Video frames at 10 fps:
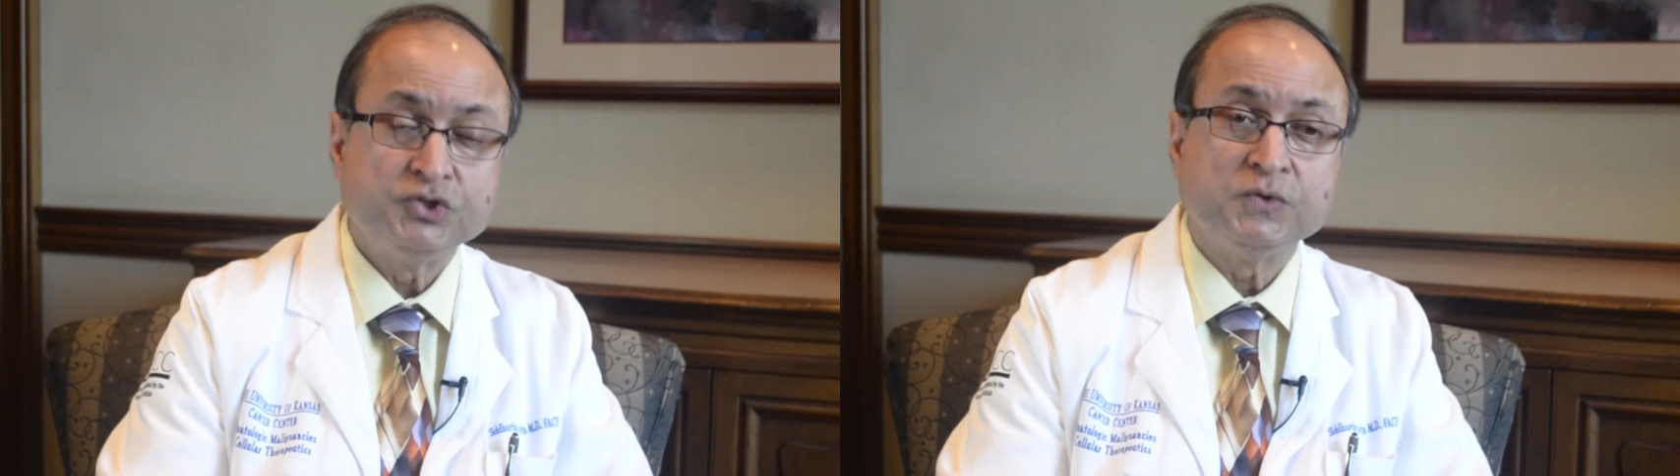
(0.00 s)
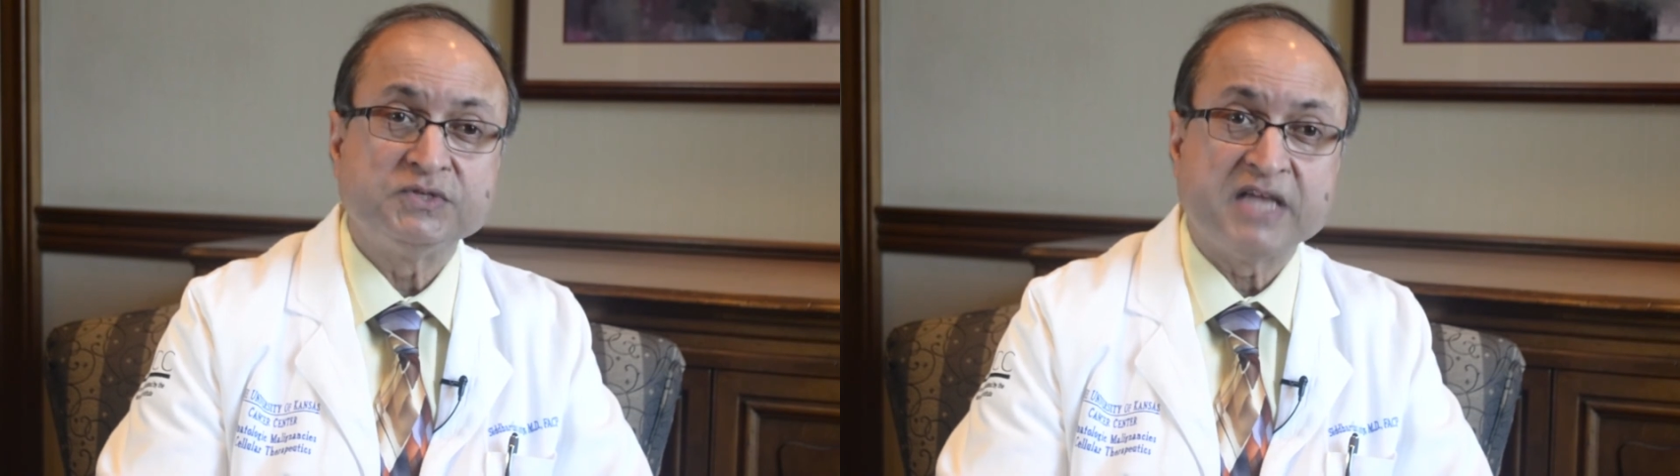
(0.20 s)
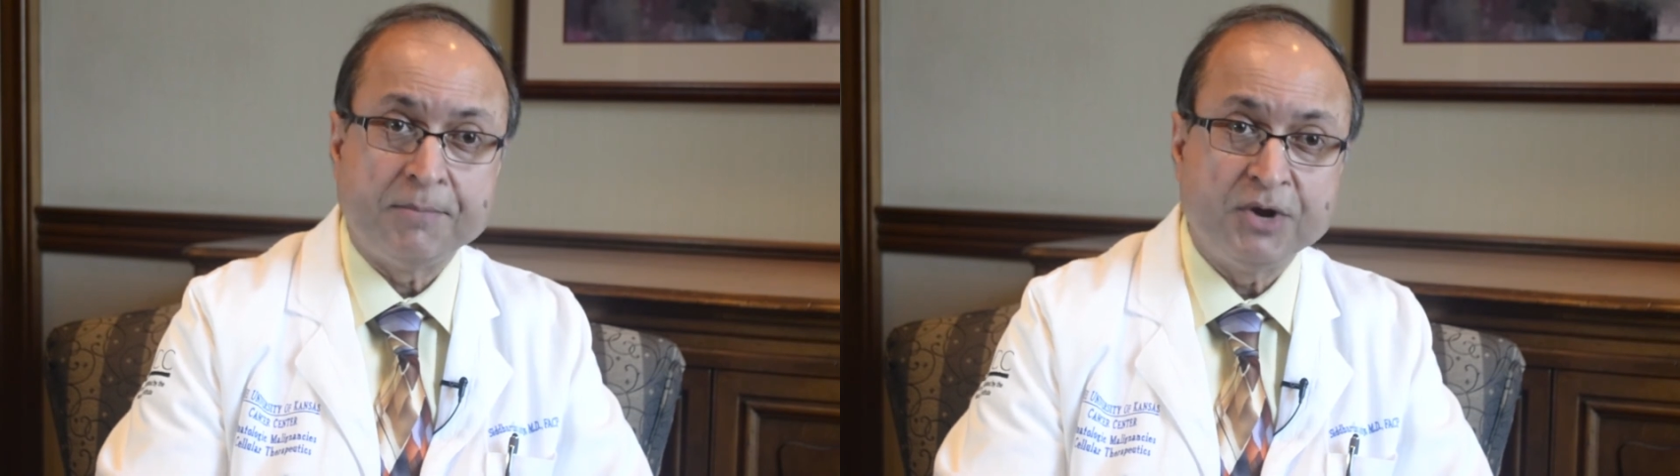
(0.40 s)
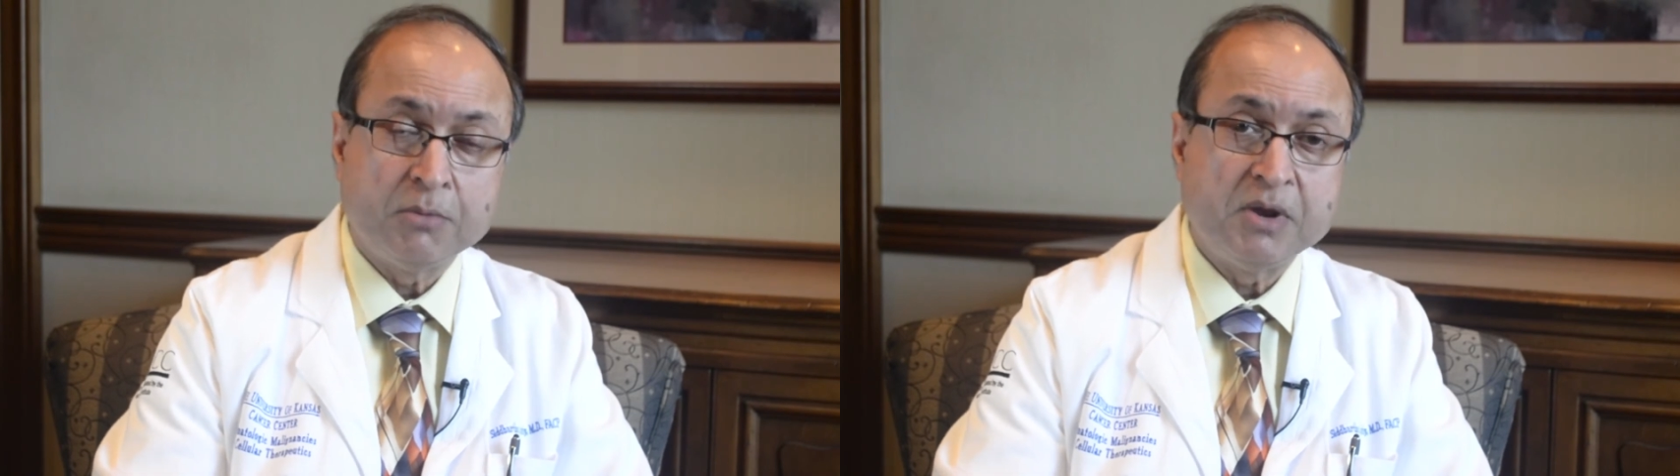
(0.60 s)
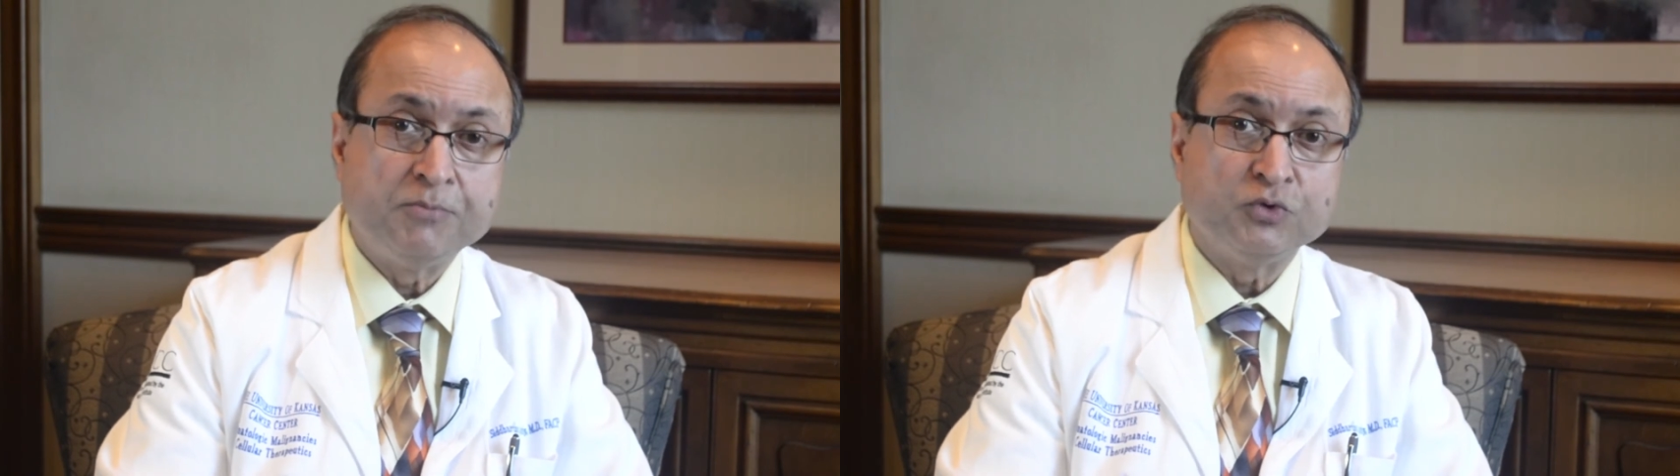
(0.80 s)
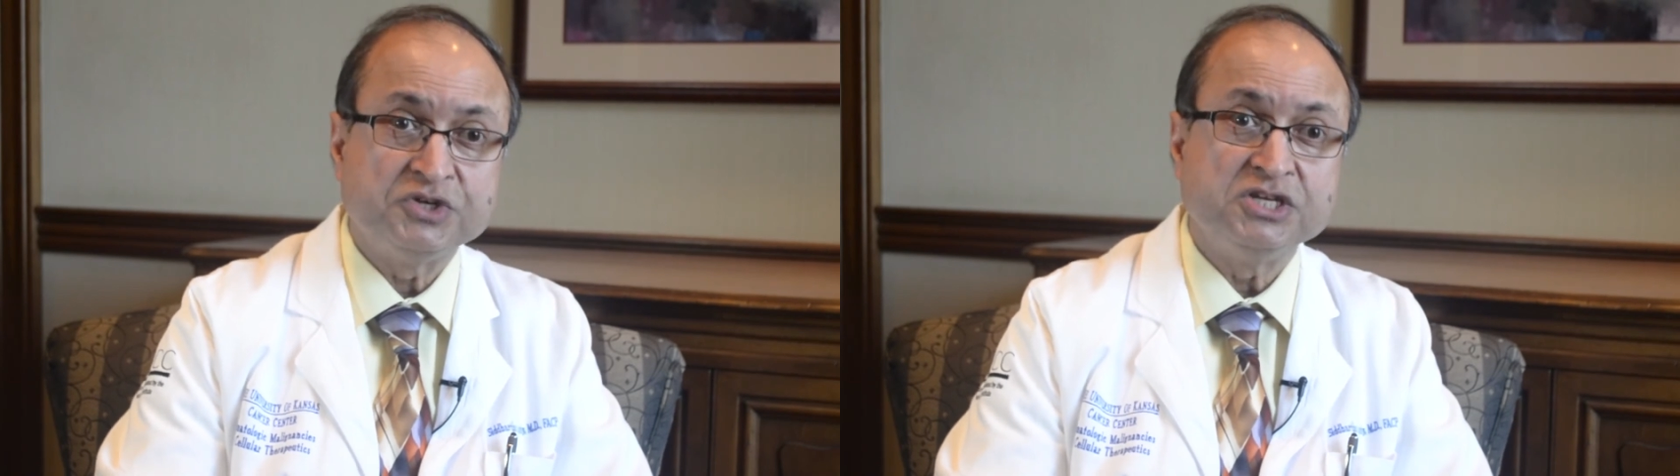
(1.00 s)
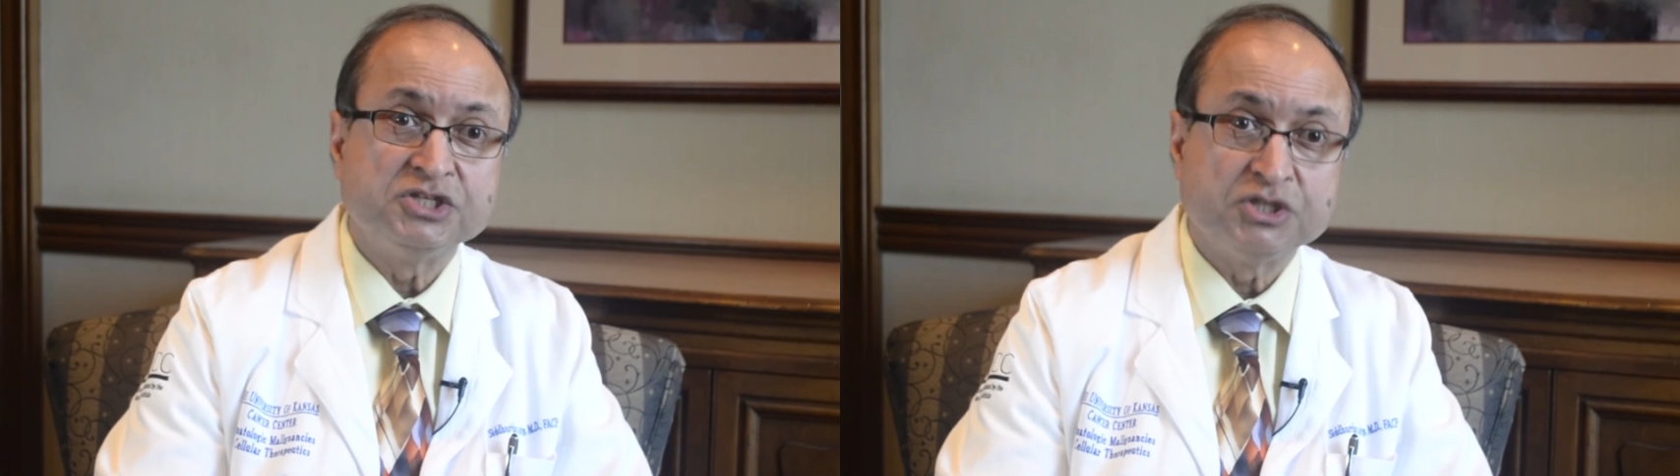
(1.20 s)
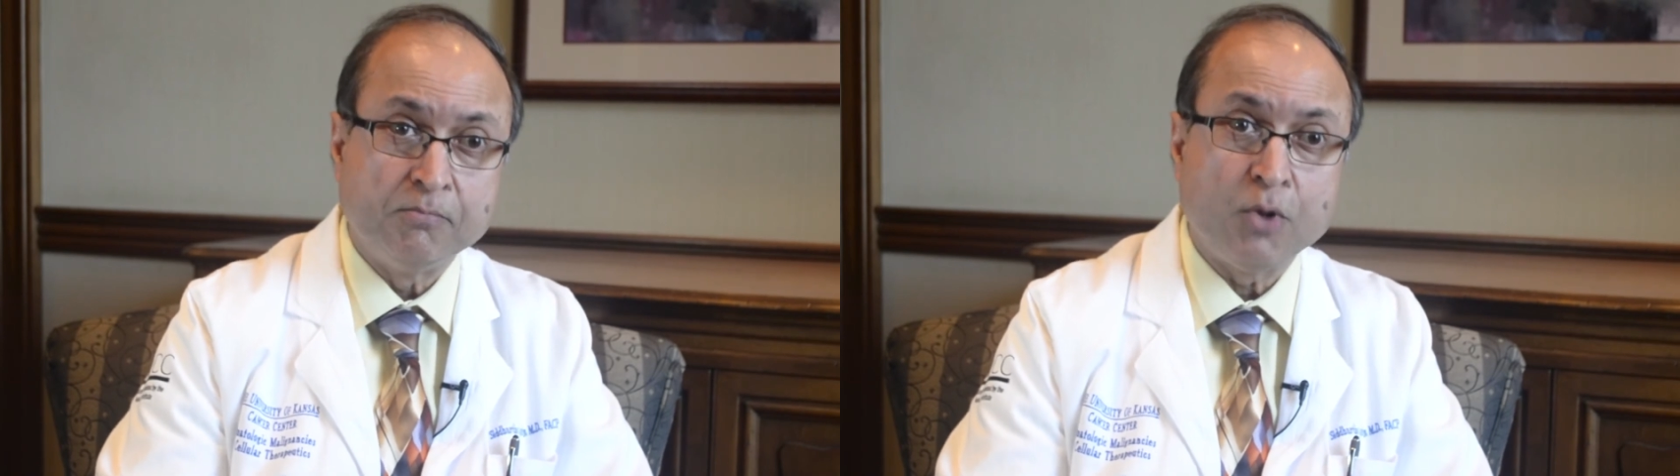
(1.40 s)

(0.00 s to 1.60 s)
those abnormal proteins